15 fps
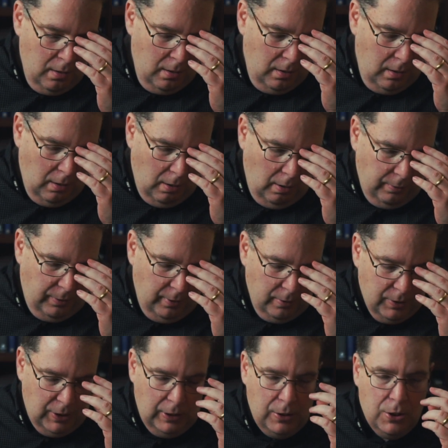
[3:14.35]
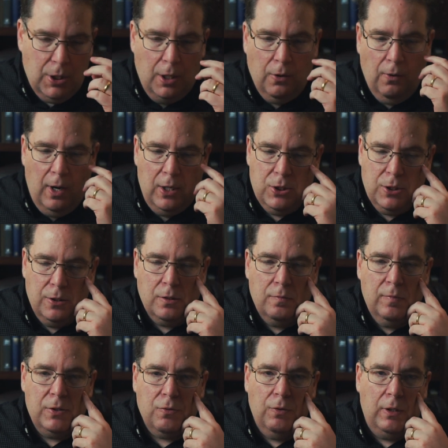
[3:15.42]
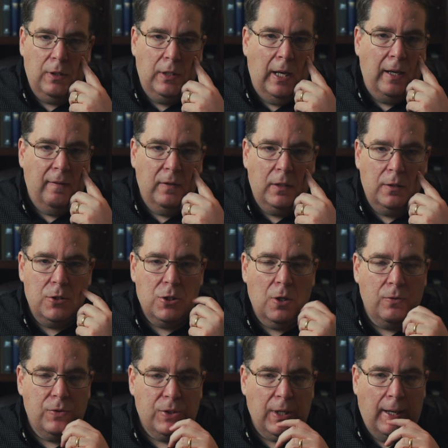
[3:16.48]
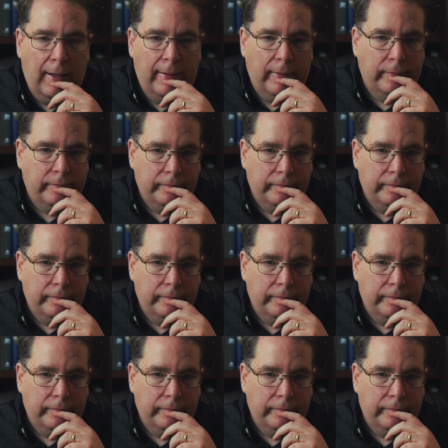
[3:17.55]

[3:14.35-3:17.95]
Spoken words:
There are 13 generations between David and Josiah.